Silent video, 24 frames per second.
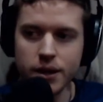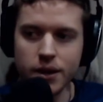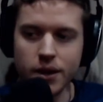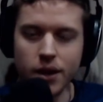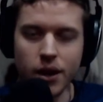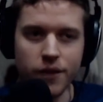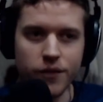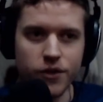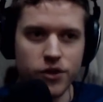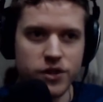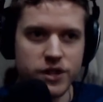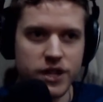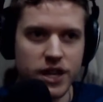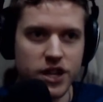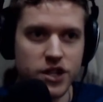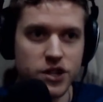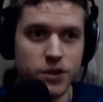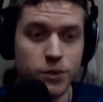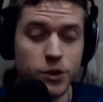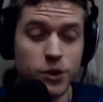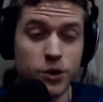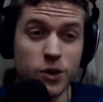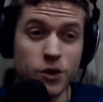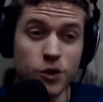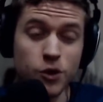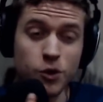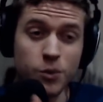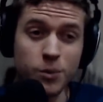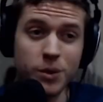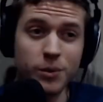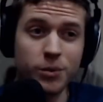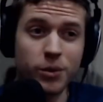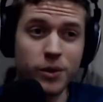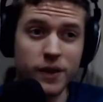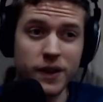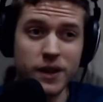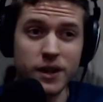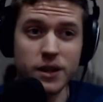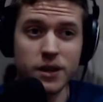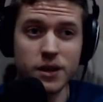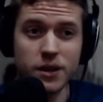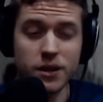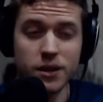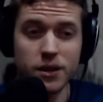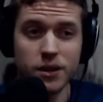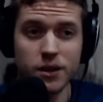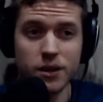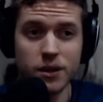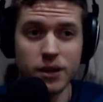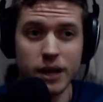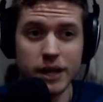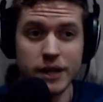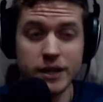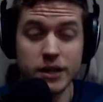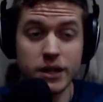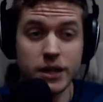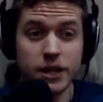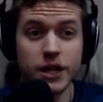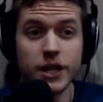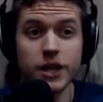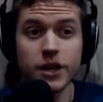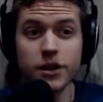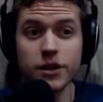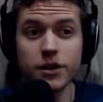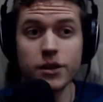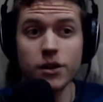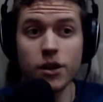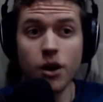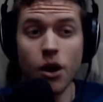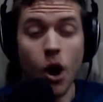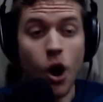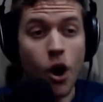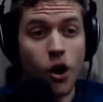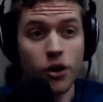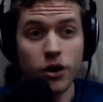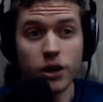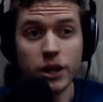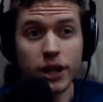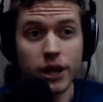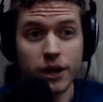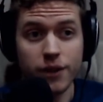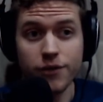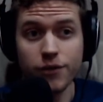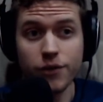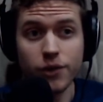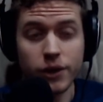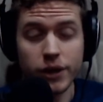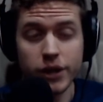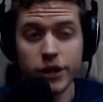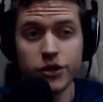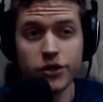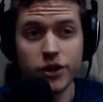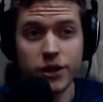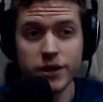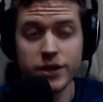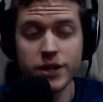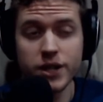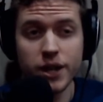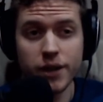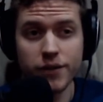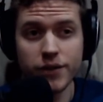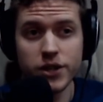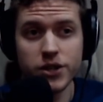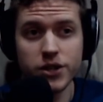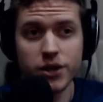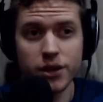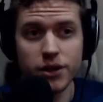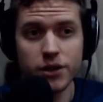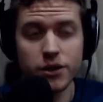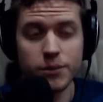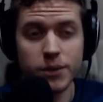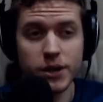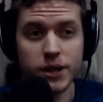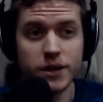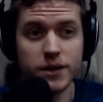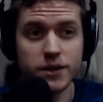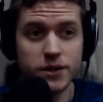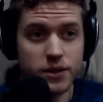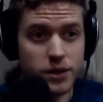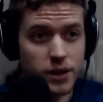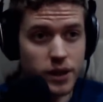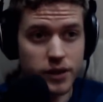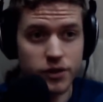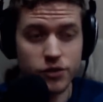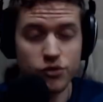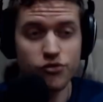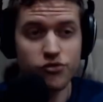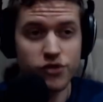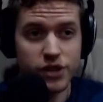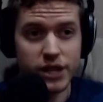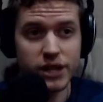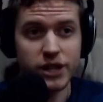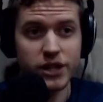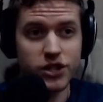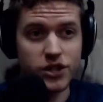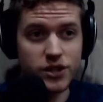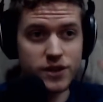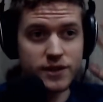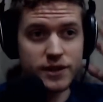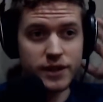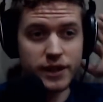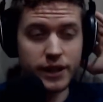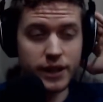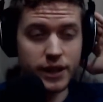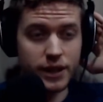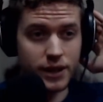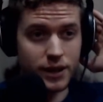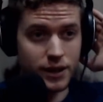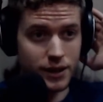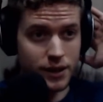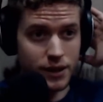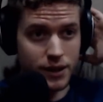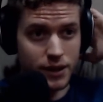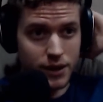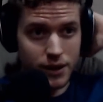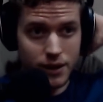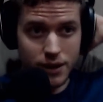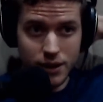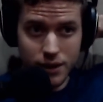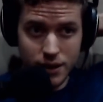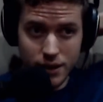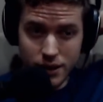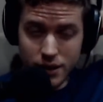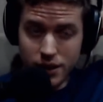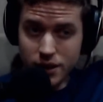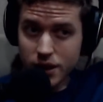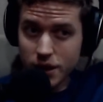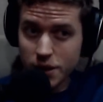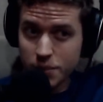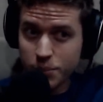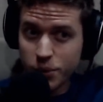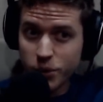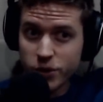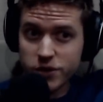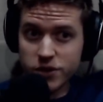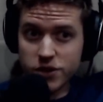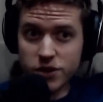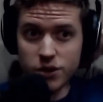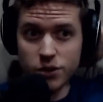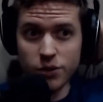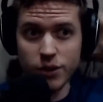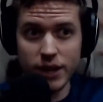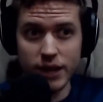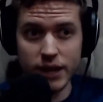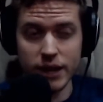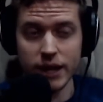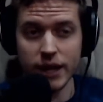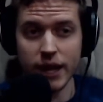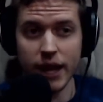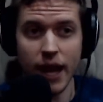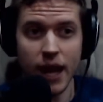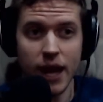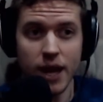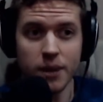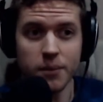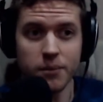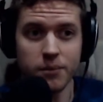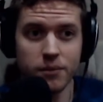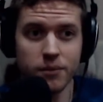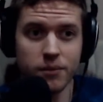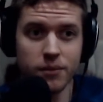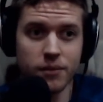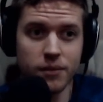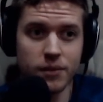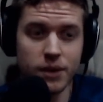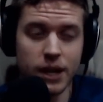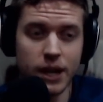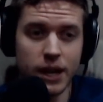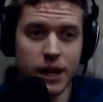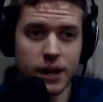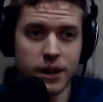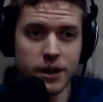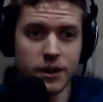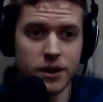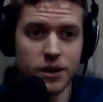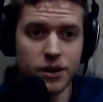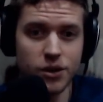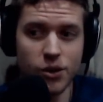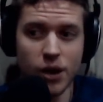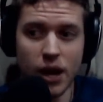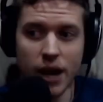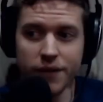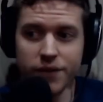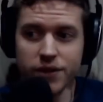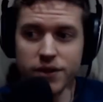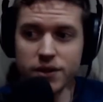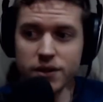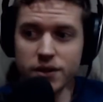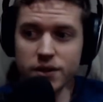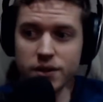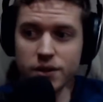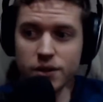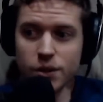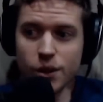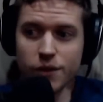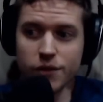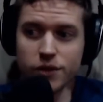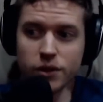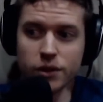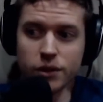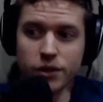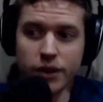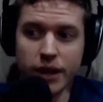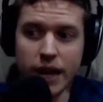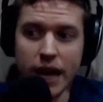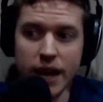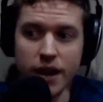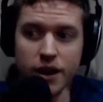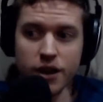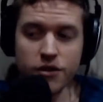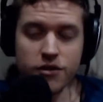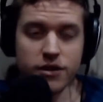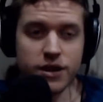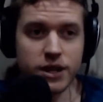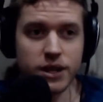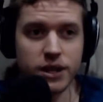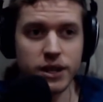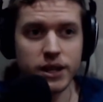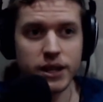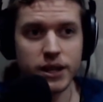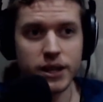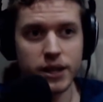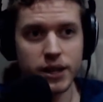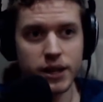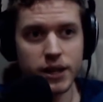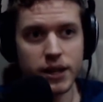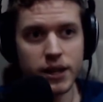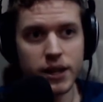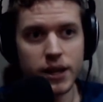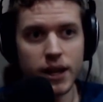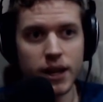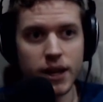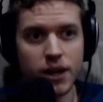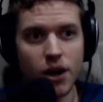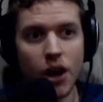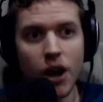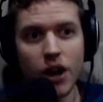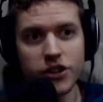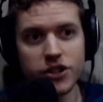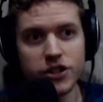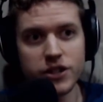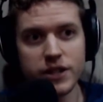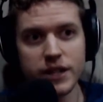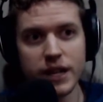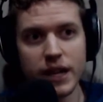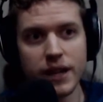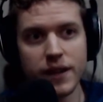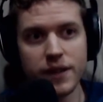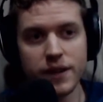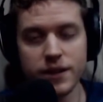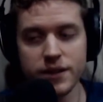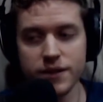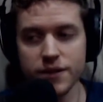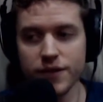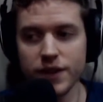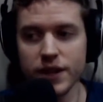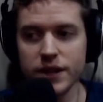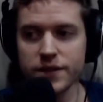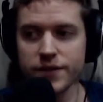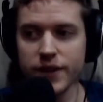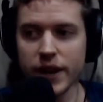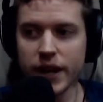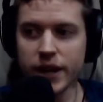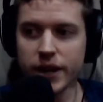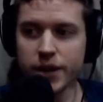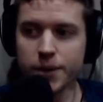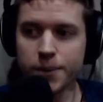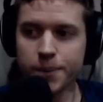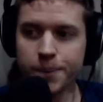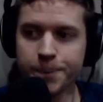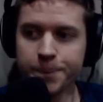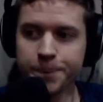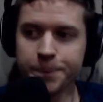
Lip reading: conversation between two people that it's clear aren't like fully trusting of each other, because it's really just like it puts you in the game, and you have to look at it critically and not just take things at face value.